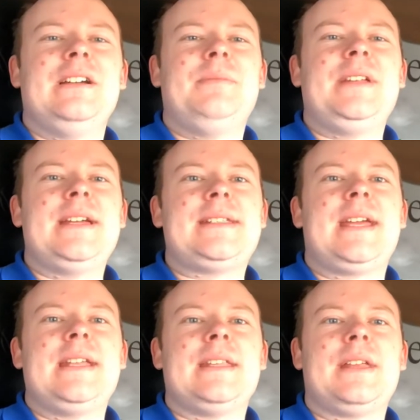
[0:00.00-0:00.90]
But yet
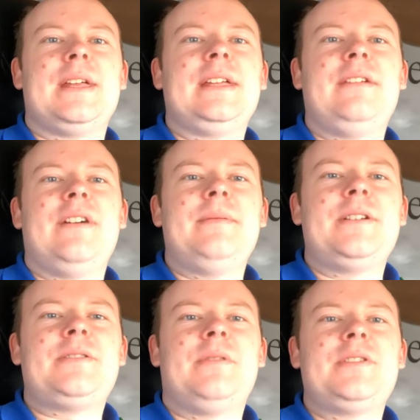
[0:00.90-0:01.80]
again, thank you very
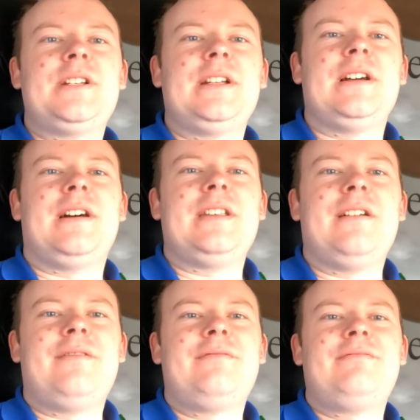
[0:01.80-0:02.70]
much for watching. I
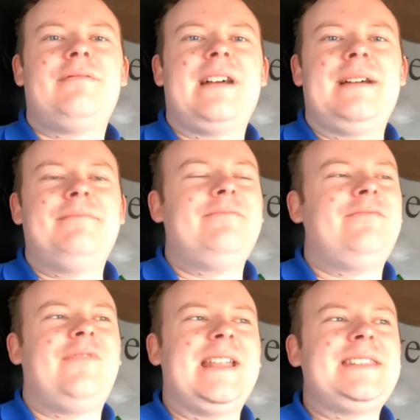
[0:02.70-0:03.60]
know
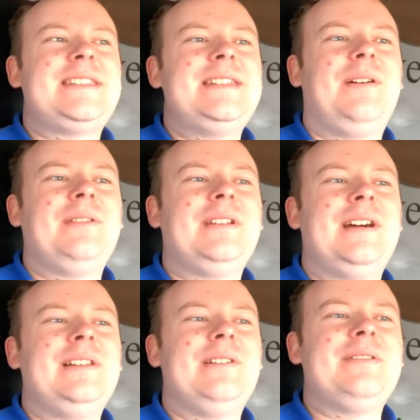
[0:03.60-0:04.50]
I've ranted on
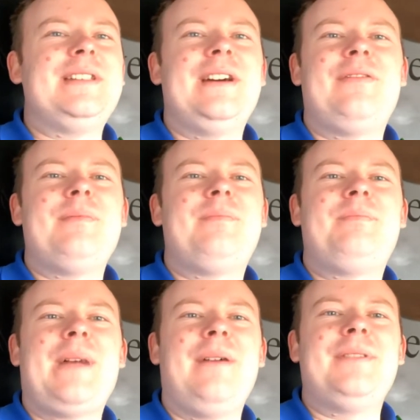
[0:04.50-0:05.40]
long enough
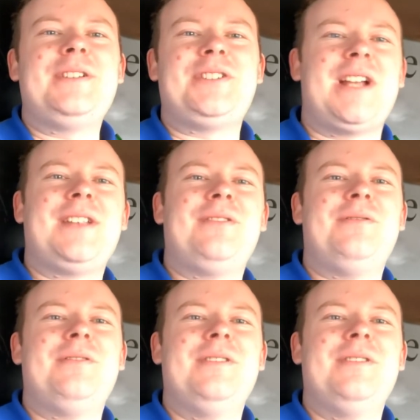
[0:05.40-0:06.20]
about the channel,